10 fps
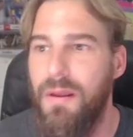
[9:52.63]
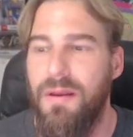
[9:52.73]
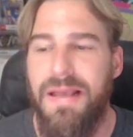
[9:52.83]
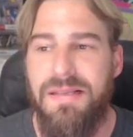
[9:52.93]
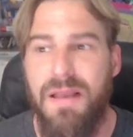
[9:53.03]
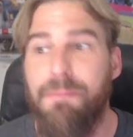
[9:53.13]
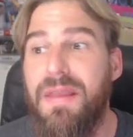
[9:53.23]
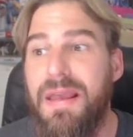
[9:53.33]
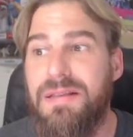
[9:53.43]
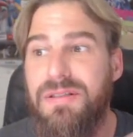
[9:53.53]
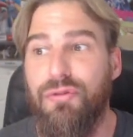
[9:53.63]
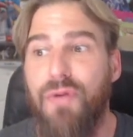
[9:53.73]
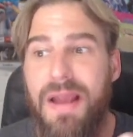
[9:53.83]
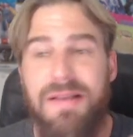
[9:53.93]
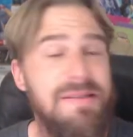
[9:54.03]
Next up is
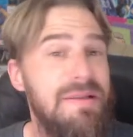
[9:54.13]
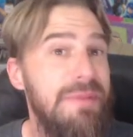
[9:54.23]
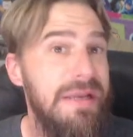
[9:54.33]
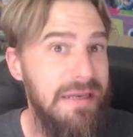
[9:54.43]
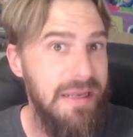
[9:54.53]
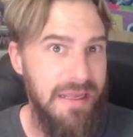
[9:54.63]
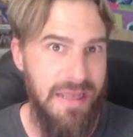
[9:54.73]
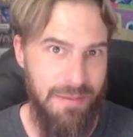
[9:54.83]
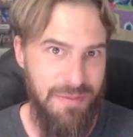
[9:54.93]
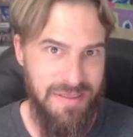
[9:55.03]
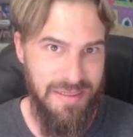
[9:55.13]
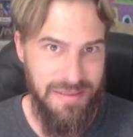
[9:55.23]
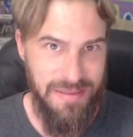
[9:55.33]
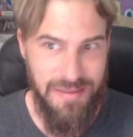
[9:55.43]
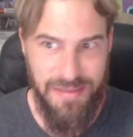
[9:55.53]
Darius the Mede,
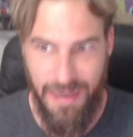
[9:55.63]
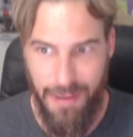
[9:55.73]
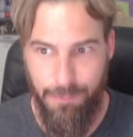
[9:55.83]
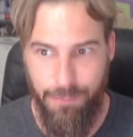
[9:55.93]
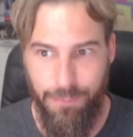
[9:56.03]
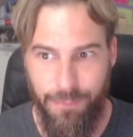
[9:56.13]
Cambyses II.